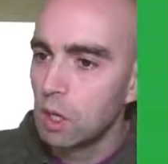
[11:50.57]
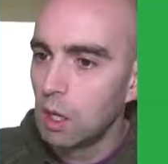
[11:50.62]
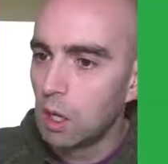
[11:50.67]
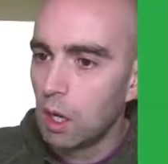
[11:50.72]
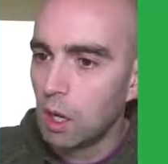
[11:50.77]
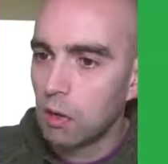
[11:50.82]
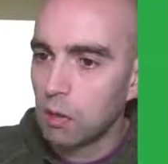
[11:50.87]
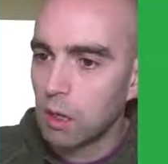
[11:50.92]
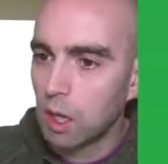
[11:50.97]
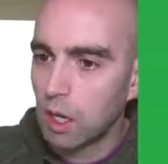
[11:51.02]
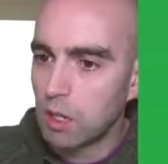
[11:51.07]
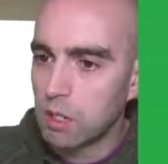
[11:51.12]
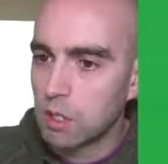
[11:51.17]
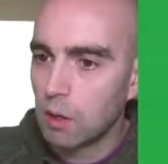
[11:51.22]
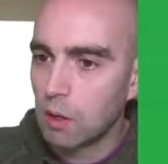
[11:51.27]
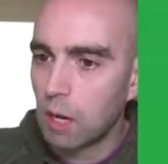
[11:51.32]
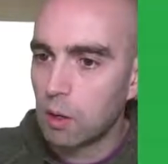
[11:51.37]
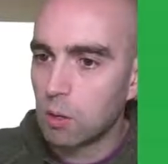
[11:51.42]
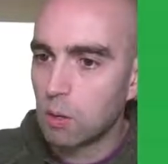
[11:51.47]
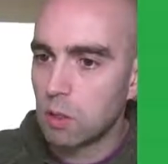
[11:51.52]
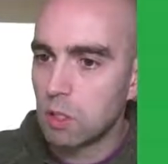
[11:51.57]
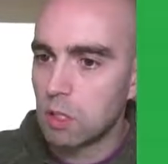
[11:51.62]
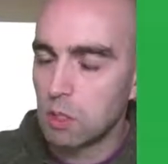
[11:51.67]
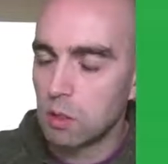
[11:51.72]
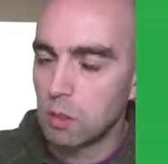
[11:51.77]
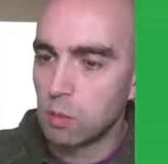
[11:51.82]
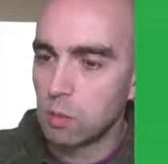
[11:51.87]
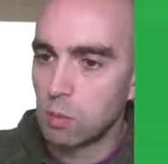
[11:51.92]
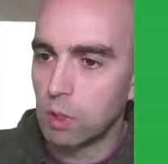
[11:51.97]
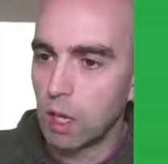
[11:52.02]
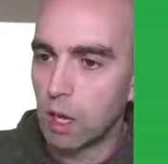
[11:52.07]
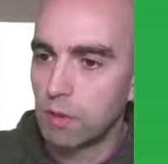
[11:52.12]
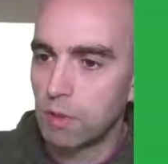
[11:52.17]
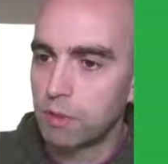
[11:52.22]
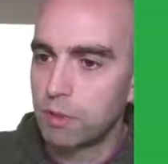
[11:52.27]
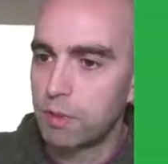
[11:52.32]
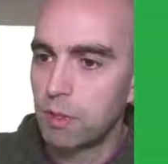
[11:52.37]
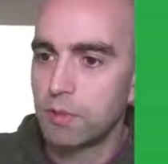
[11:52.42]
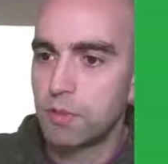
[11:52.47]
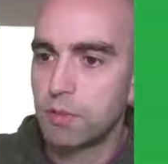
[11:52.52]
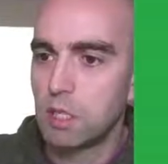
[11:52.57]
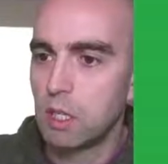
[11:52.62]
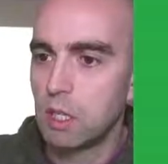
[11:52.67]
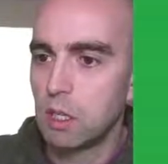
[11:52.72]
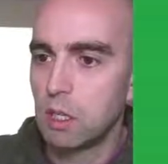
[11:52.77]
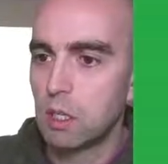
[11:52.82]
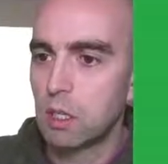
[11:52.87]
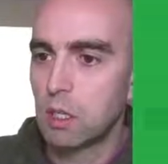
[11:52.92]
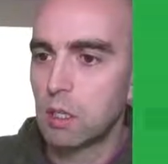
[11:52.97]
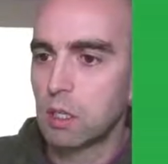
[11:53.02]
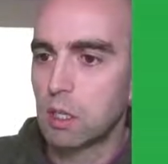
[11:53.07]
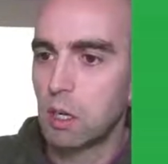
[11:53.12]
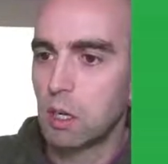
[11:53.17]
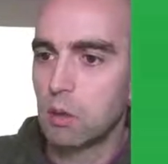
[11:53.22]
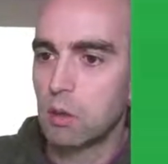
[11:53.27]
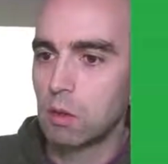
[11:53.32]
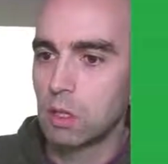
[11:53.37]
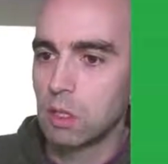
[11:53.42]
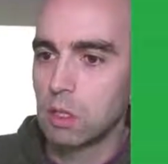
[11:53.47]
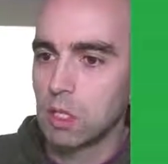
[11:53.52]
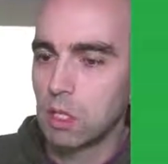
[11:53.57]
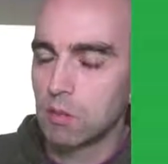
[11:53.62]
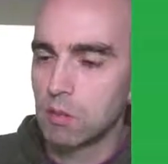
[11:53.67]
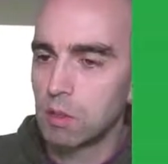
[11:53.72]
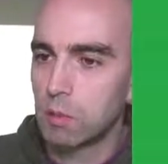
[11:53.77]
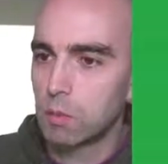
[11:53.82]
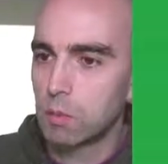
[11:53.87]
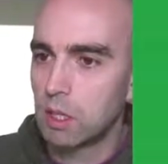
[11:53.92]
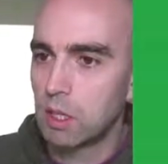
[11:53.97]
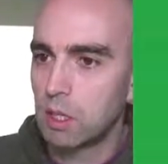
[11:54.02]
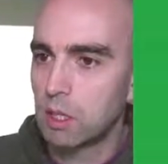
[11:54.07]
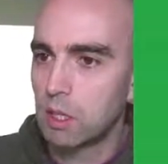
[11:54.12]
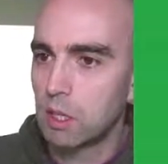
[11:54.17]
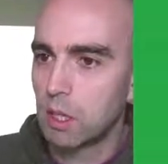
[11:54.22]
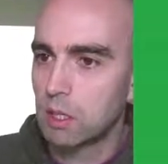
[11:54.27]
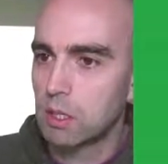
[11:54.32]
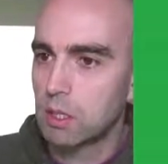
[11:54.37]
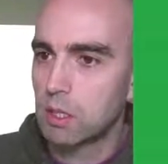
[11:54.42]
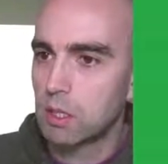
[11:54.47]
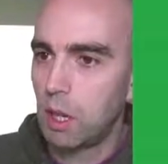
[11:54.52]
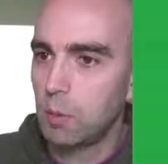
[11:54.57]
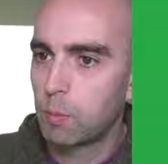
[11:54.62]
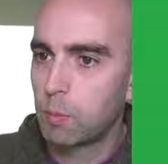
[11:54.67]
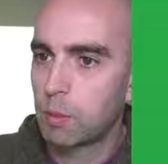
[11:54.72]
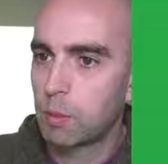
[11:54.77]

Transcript: Okay, so how are we doing? We have 15 coders have completed that step.